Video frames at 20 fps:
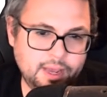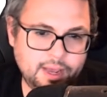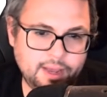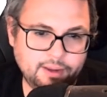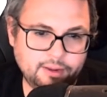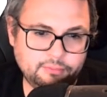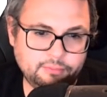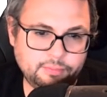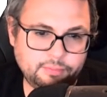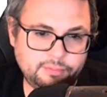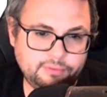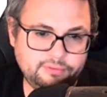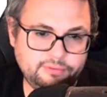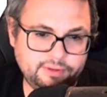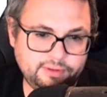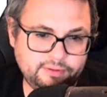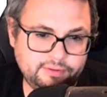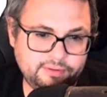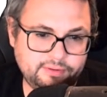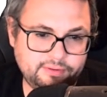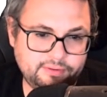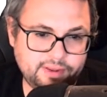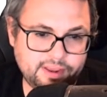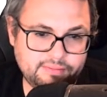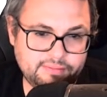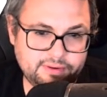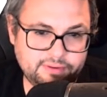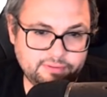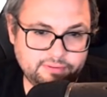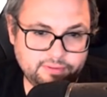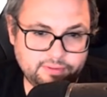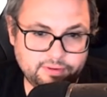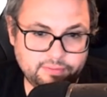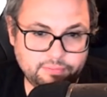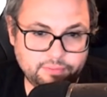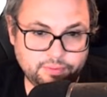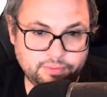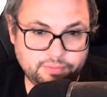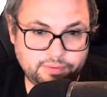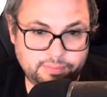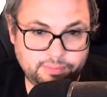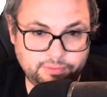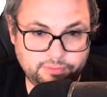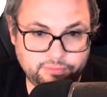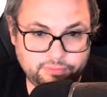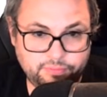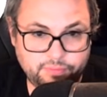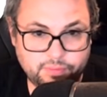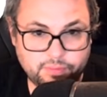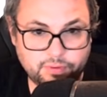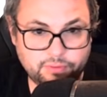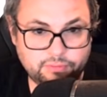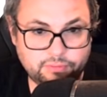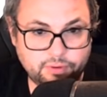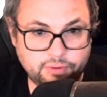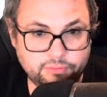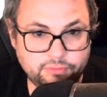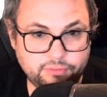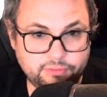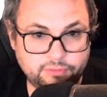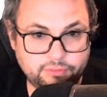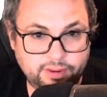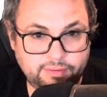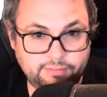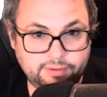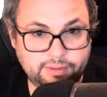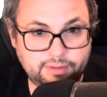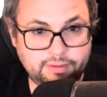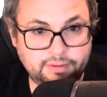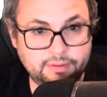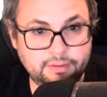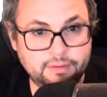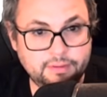Because 1 plus 6 is 7, so therefore 3 plus 4 is also 7.